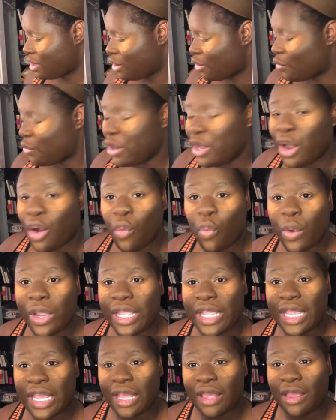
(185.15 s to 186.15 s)
We're going to wing
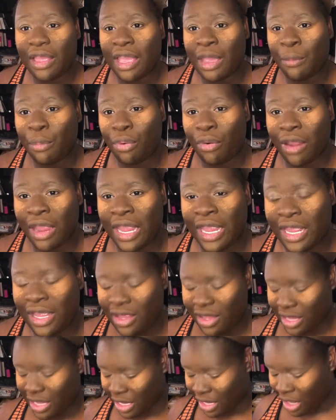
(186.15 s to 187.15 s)
it and pray
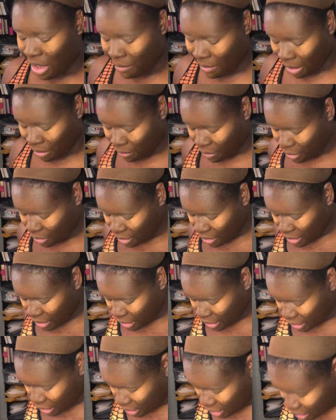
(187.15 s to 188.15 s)
it come out real
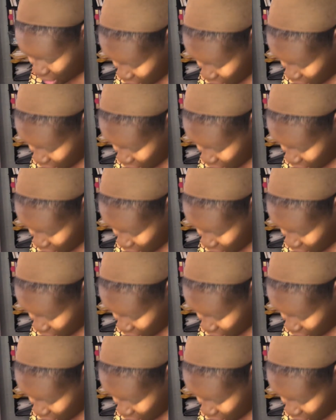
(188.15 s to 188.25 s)
good.